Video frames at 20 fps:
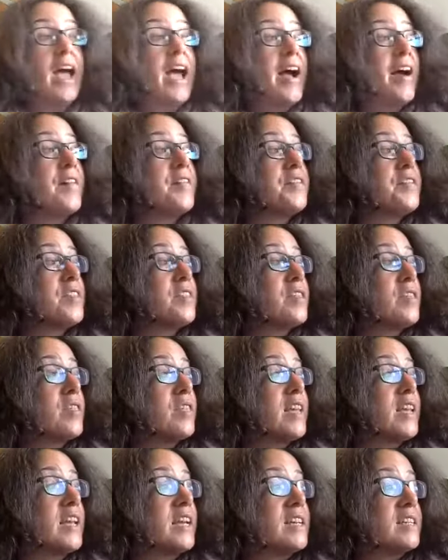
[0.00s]
And the
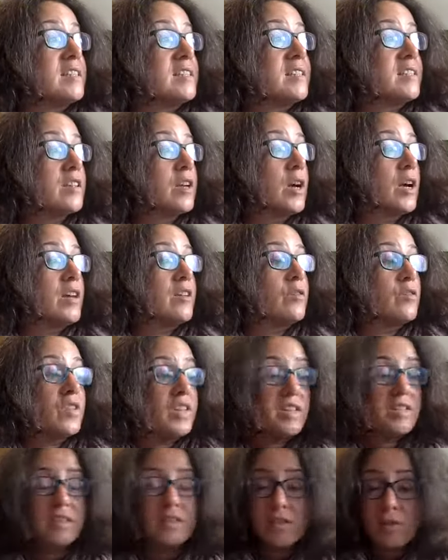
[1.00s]
thing is,
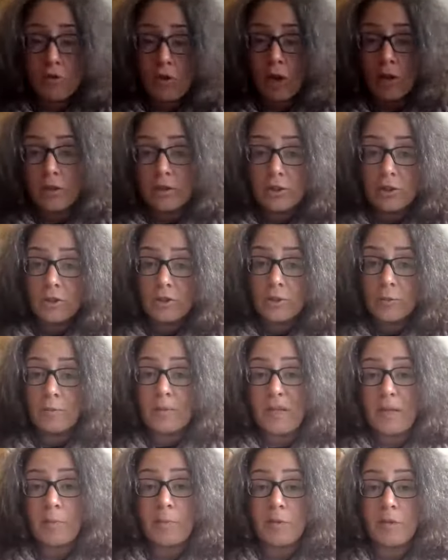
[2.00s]
these astrologers are
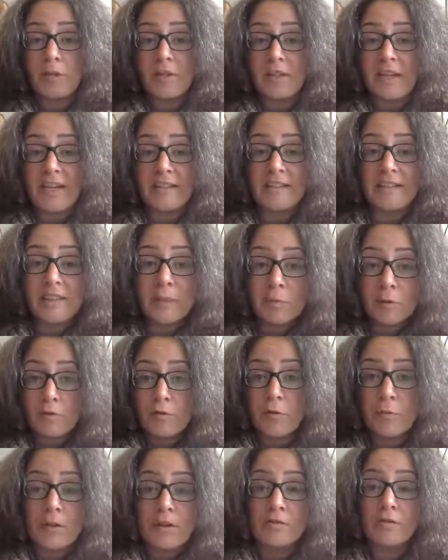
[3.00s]
people, and some of
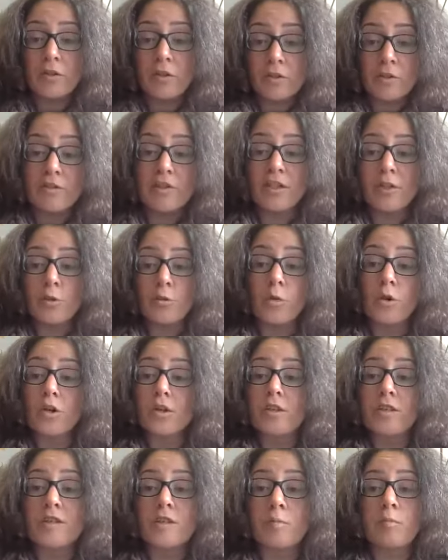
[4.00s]
them have done their inner
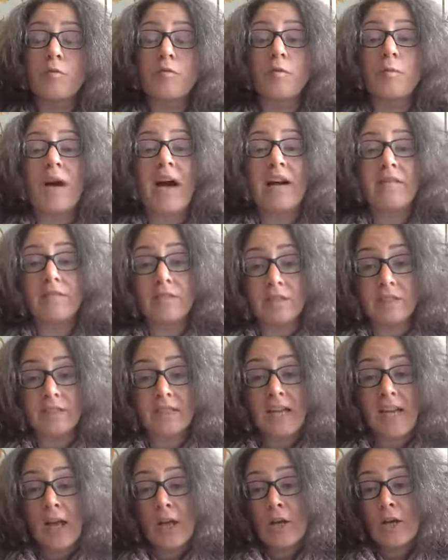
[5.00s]
work and some of them haven't.
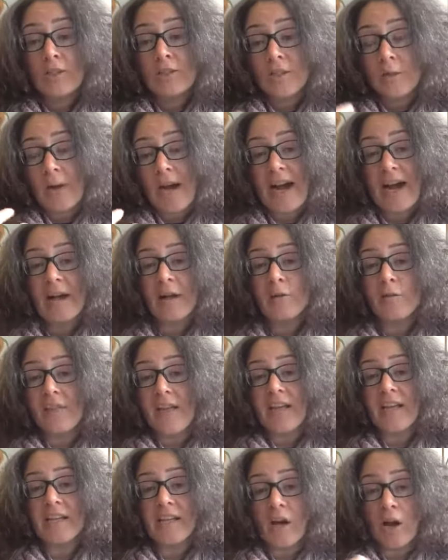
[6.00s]
So how
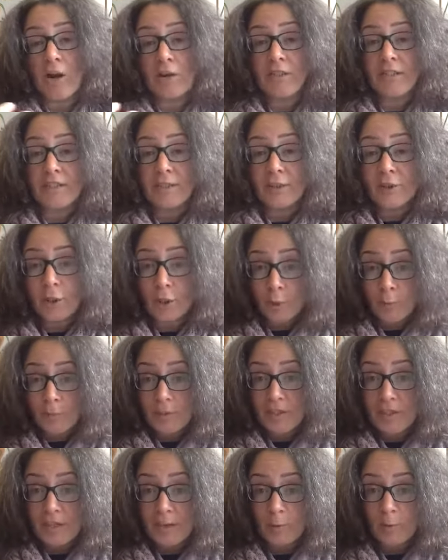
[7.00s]
they are
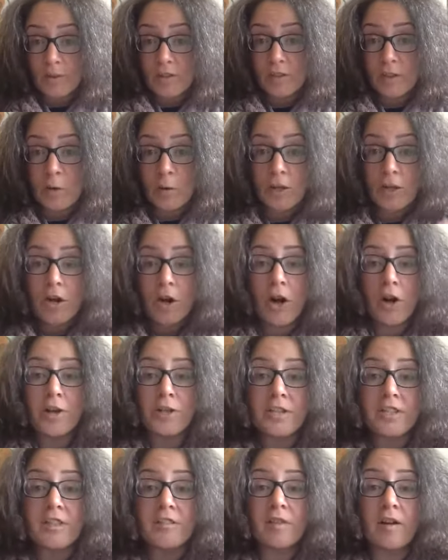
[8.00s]
interpreting what's going
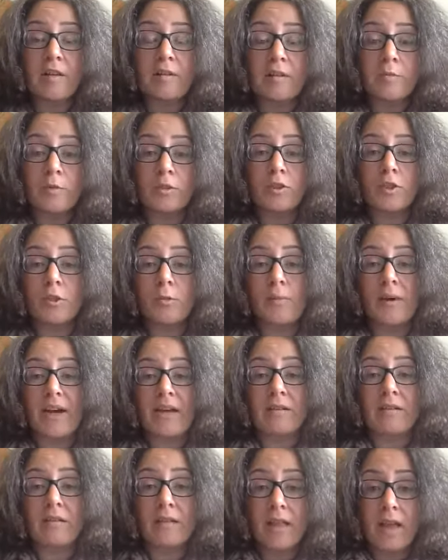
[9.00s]
on is very much
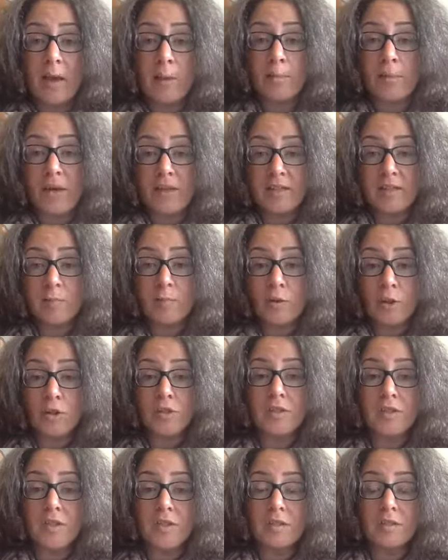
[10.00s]
about them as a
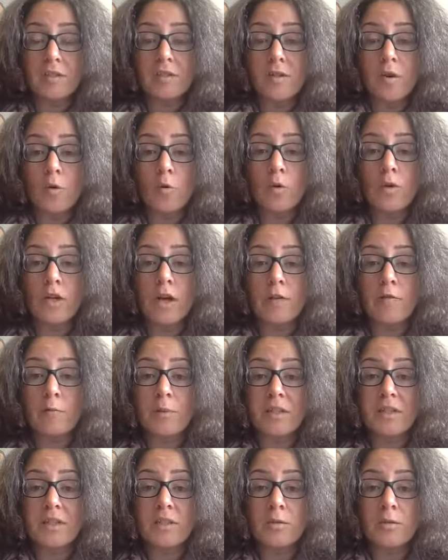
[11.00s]
person. So what I've
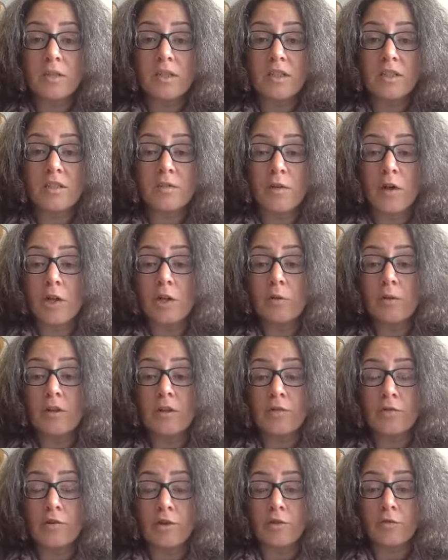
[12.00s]
been doing is following
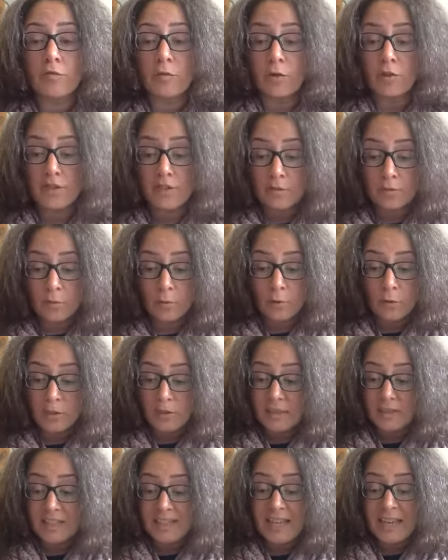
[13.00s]
3 or 4 different
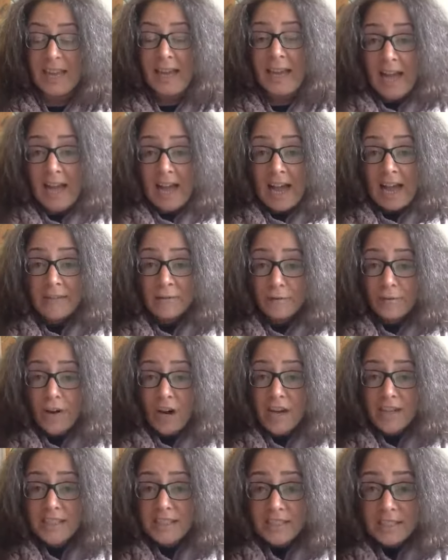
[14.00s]
ones and
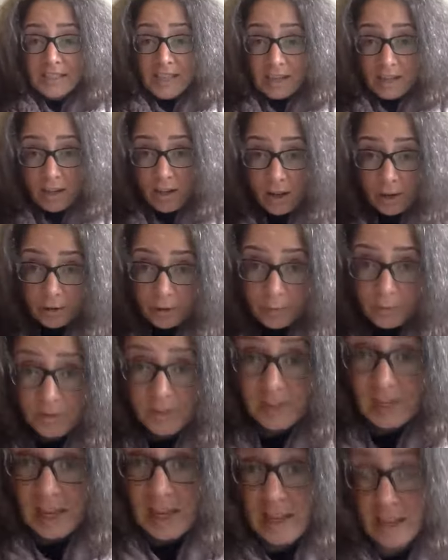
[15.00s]
finding that a lot of them are
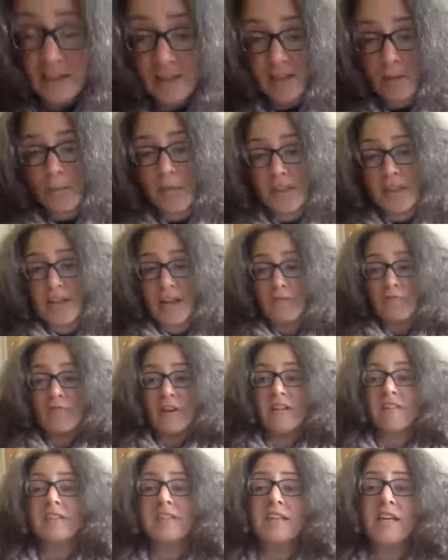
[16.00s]
saying something that
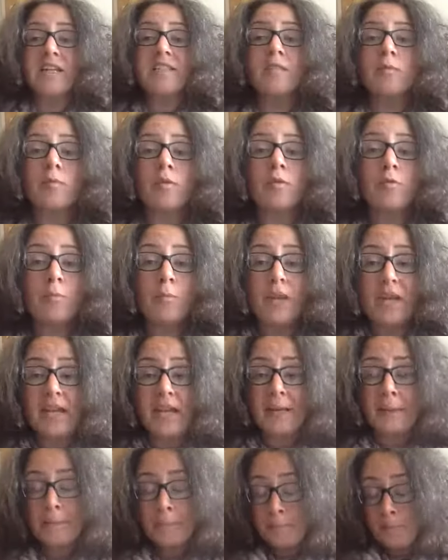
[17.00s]
resonates with
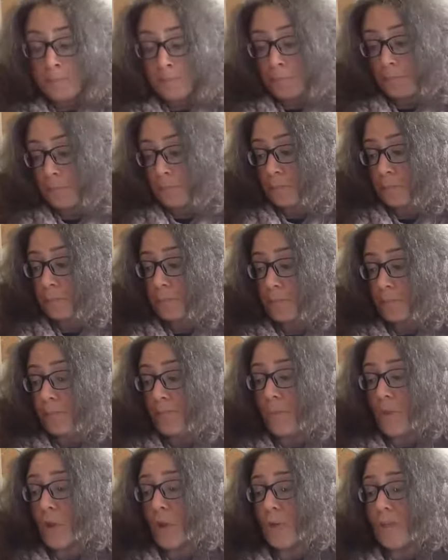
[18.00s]
me,
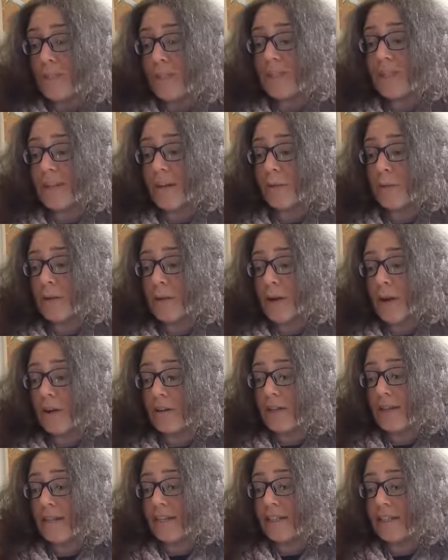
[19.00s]
which is that we
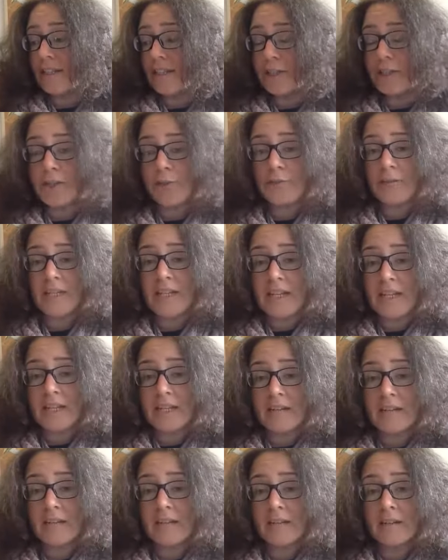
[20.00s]
are in a
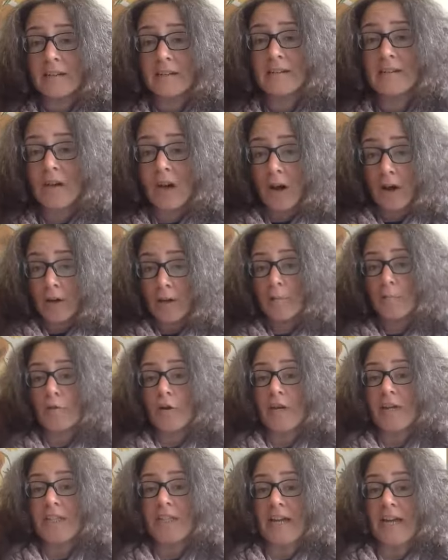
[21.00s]
unique time
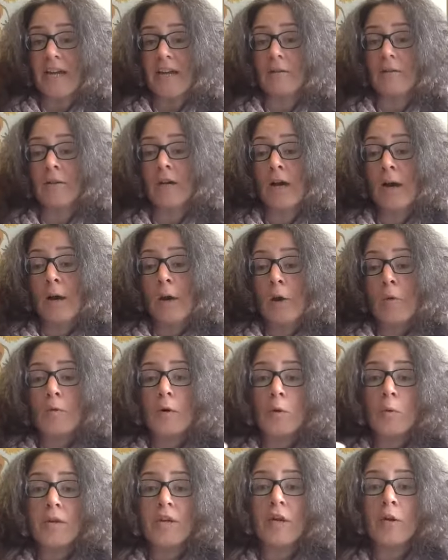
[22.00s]
right now
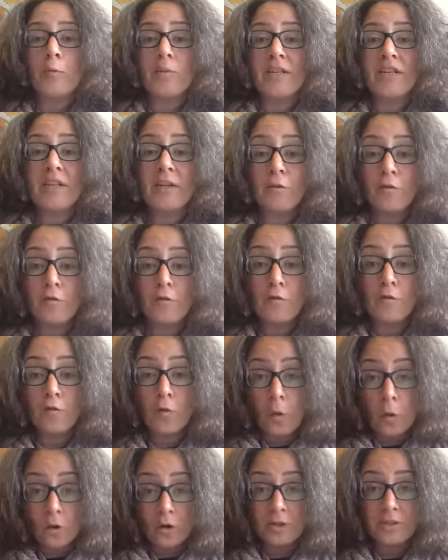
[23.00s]
where we are being
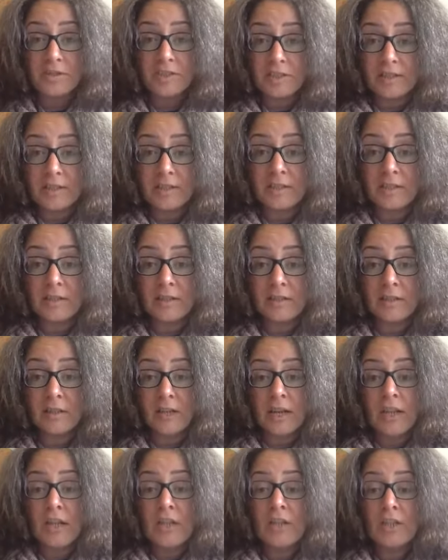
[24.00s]
forced
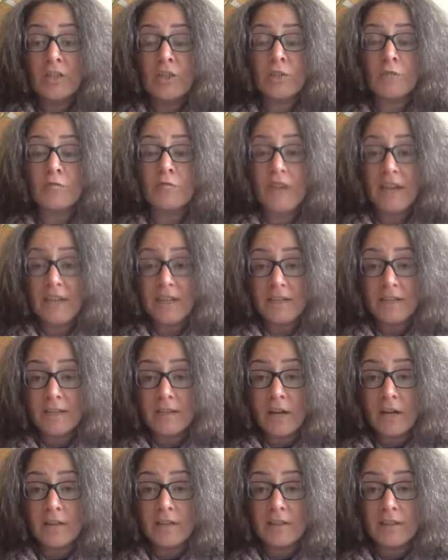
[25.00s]
to
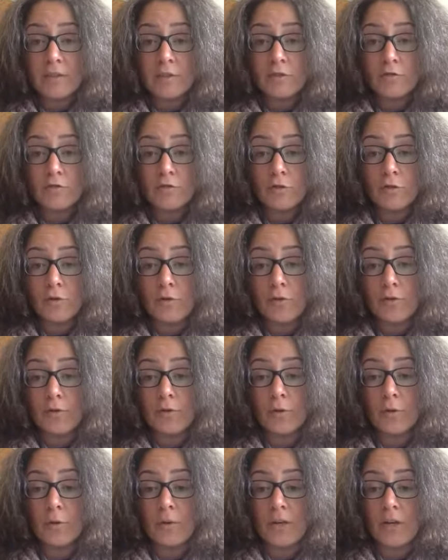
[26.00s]
recognize the truth of
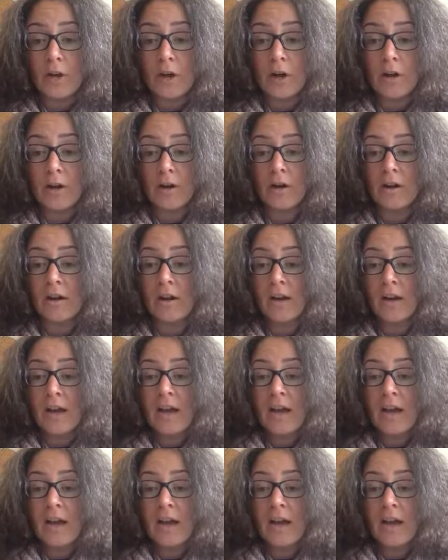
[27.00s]
who we are.